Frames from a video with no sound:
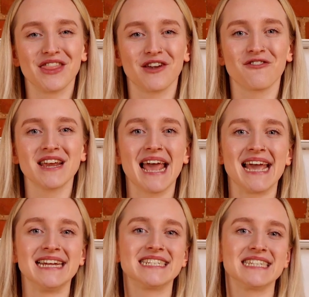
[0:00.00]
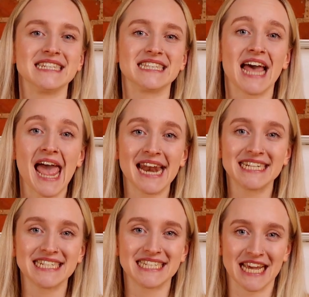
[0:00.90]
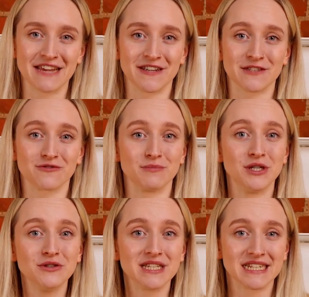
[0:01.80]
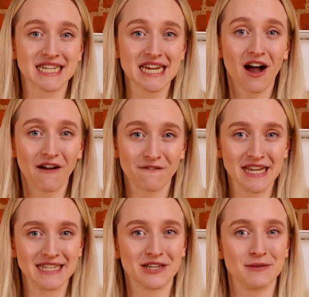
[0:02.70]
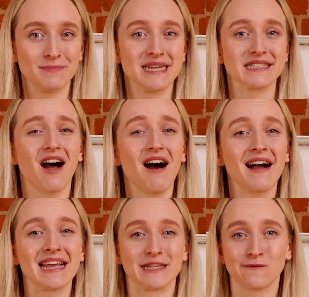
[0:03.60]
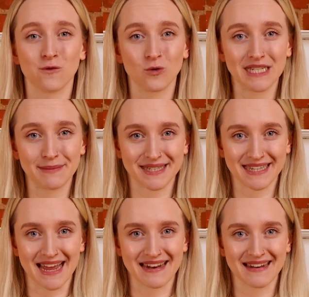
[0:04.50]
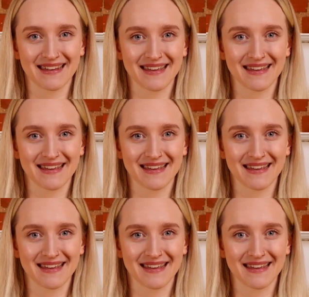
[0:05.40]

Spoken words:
The Green Age says that energy savings from using TRVs could be as high as 40%.